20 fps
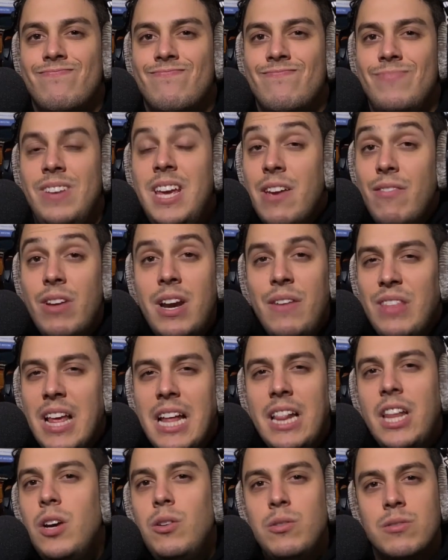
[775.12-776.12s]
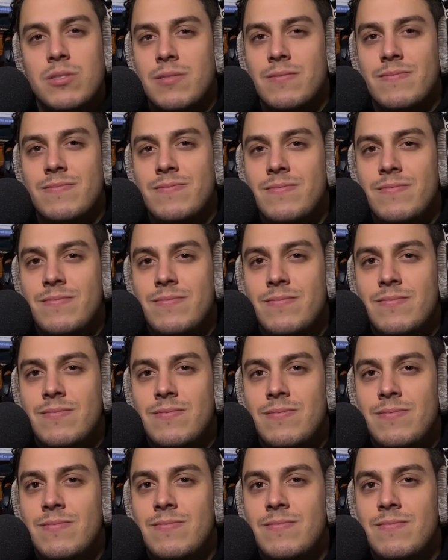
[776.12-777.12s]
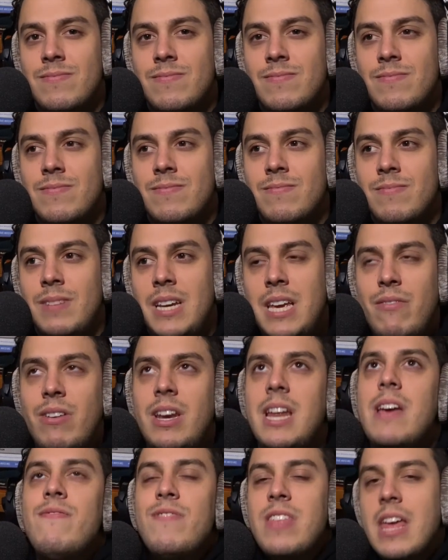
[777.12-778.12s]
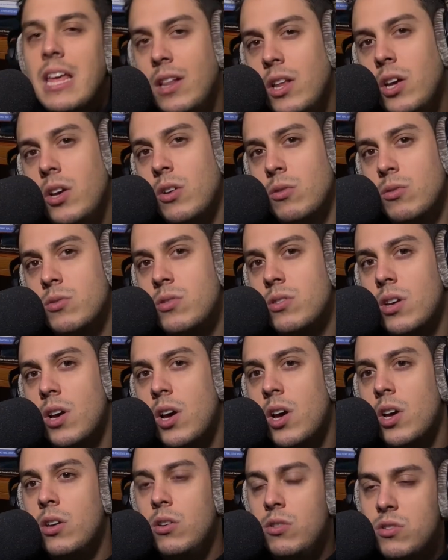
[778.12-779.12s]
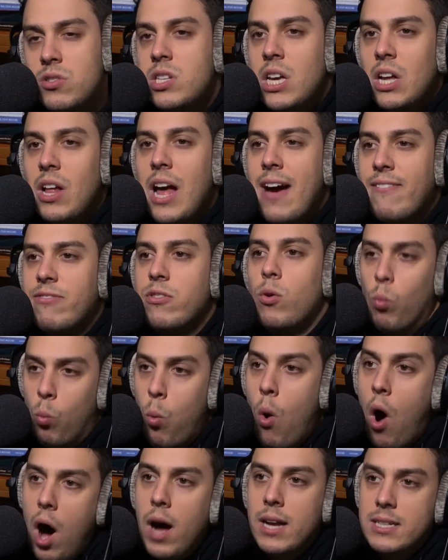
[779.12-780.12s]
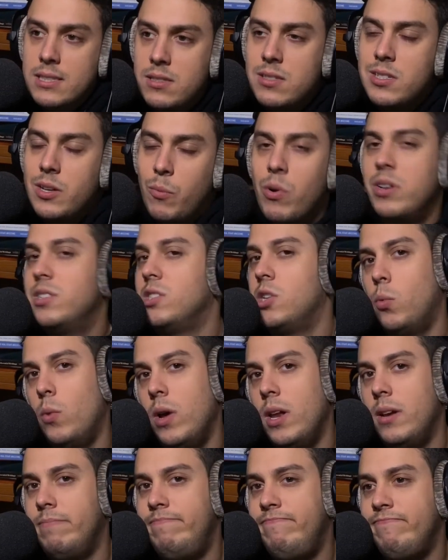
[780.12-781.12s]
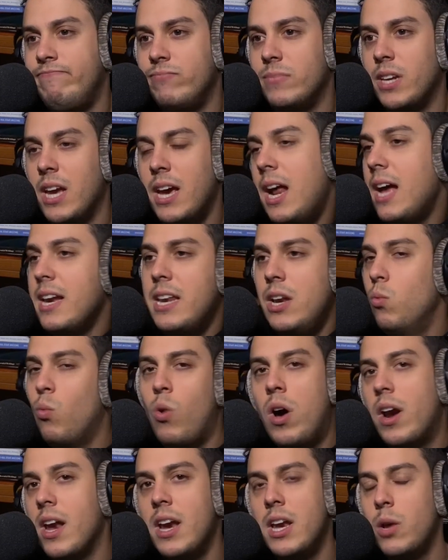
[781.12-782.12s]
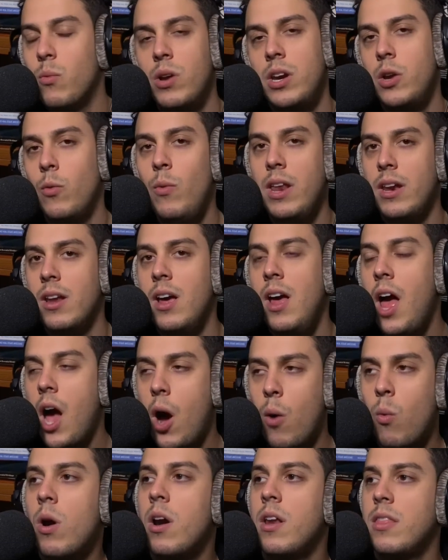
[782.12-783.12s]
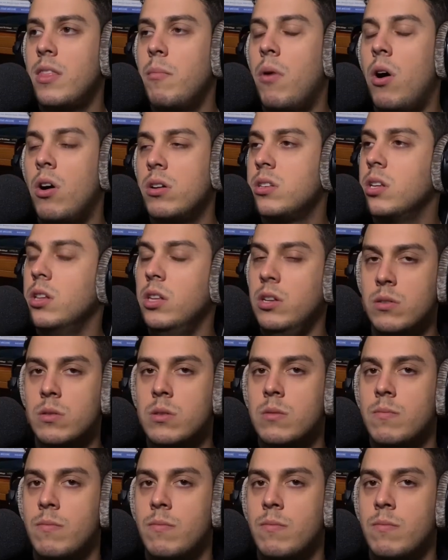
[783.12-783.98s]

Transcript: Even if they lose. Even if they lose, you still have to want someone to win. And I didn't want anyone to win. I wanted them all to lose.